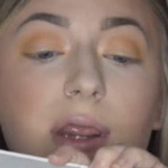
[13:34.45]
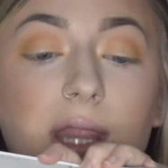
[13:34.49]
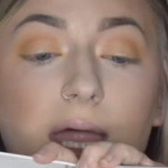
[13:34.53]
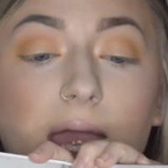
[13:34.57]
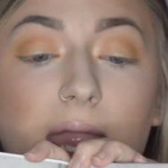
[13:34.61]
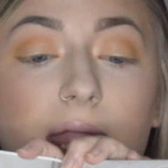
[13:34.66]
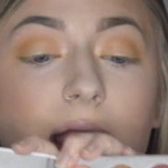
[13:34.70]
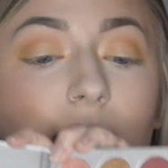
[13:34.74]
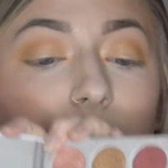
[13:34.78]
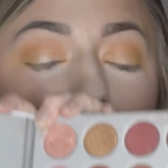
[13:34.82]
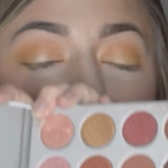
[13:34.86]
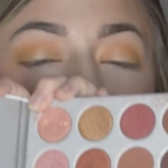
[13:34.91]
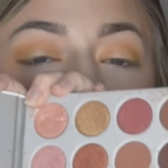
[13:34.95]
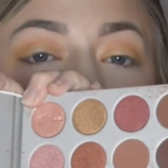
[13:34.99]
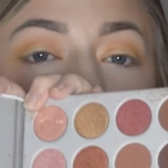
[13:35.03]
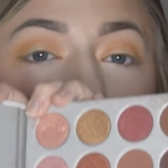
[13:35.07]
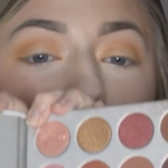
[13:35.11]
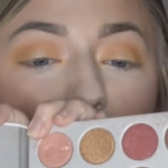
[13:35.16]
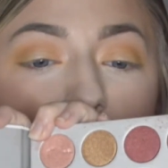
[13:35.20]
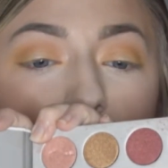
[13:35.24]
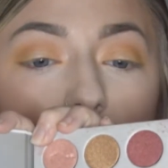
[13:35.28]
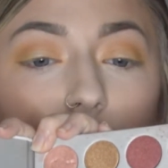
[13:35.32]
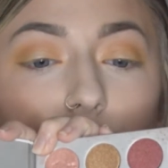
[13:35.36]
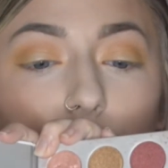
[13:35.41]
like, I'm just going
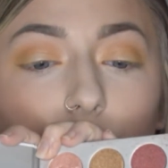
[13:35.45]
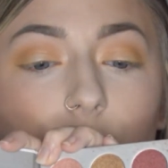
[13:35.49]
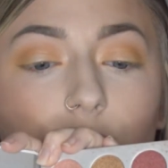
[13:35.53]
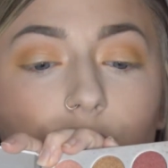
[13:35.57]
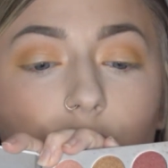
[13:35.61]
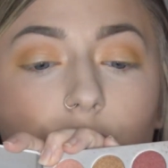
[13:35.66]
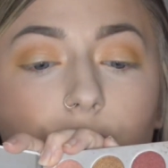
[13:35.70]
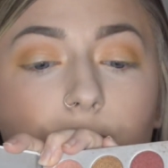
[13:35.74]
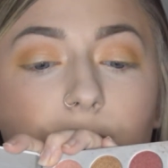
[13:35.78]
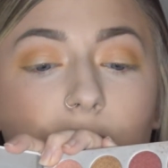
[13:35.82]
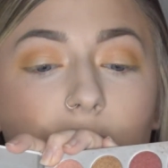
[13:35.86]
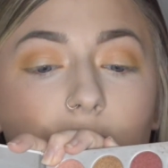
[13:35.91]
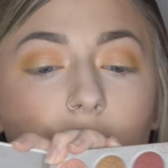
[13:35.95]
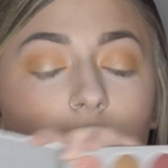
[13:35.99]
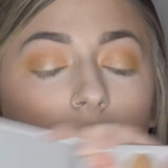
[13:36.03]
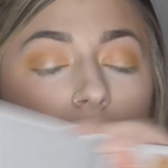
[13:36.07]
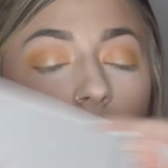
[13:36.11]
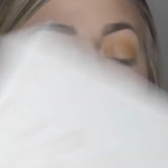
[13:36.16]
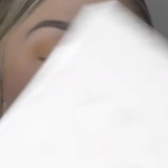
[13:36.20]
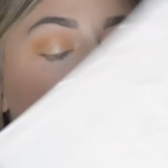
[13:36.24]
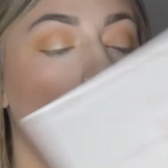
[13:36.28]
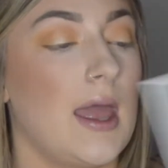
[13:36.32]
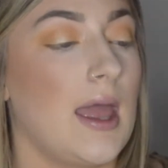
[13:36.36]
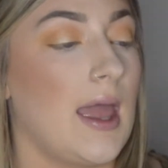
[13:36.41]
to show you a little bit.
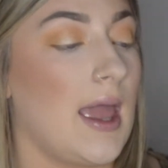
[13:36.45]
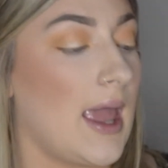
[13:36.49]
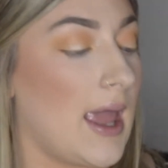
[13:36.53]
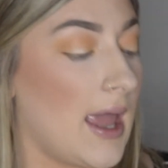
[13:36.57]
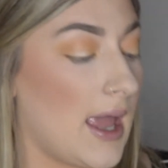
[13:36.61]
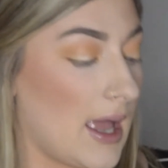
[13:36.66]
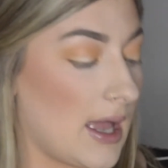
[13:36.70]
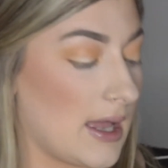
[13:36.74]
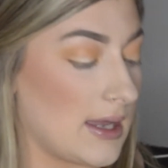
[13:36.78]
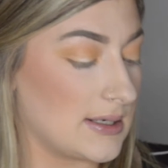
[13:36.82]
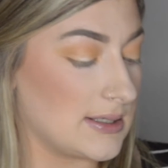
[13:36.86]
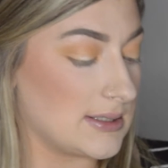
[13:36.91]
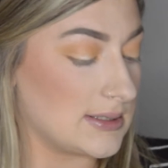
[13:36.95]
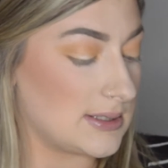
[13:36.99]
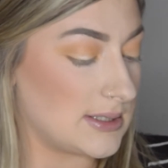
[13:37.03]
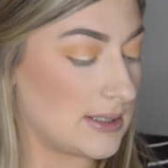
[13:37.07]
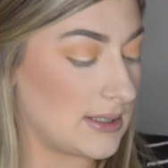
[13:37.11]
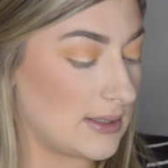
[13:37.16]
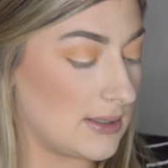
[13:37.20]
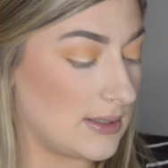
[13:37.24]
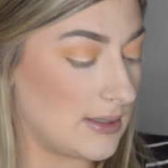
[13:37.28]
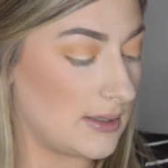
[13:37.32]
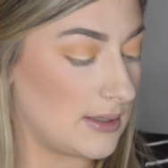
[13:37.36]
And